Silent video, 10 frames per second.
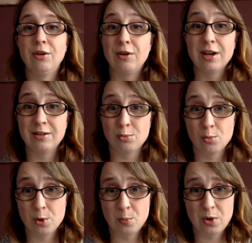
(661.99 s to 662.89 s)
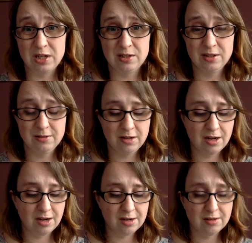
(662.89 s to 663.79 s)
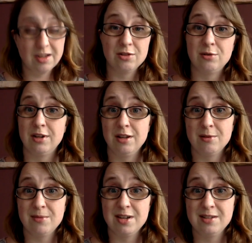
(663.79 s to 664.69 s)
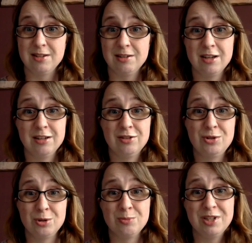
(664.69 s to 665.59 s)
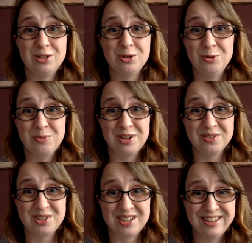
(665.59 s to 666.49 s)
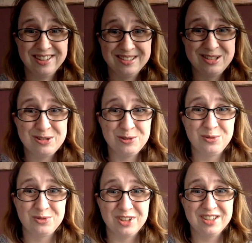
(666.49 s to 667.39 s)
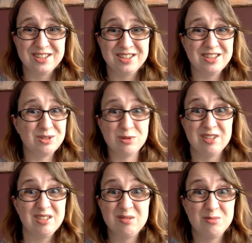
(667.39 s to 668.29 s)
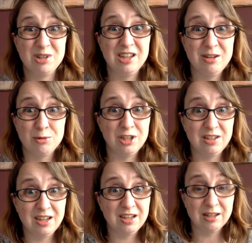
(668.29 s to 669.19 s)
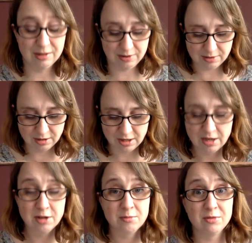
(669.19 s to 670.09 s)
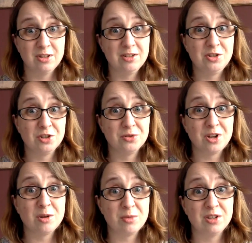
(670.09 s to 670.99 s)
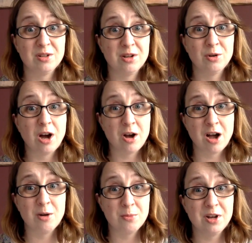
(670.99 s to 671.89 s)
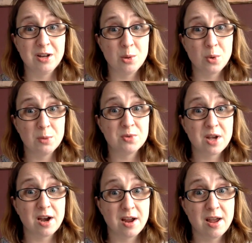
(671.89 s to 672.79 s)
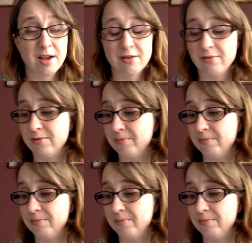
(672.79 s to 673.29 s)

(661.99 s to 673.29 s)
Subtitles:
you get one pattern, and it's really amazing. And it took me 2 months to finish this, which is really ridiculous. But it shows how many whips I have.